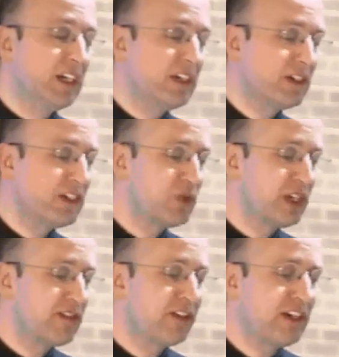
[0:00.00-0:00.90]
In
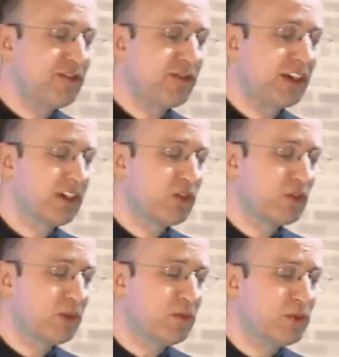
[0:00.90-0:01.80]
1925, Frank
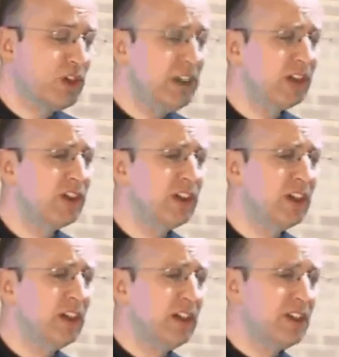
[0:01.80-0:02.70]
wrote a brilliant
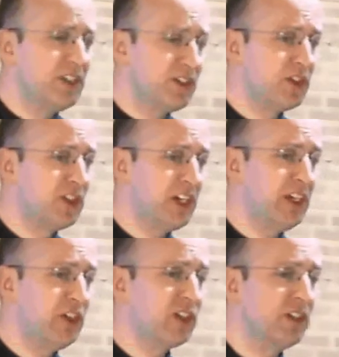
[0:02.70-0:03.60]

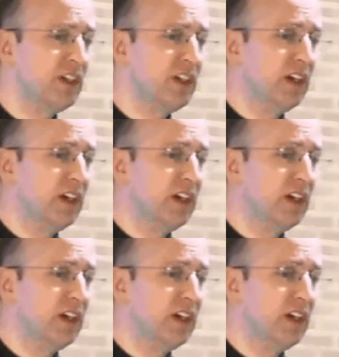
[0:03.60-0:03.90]
dissertation,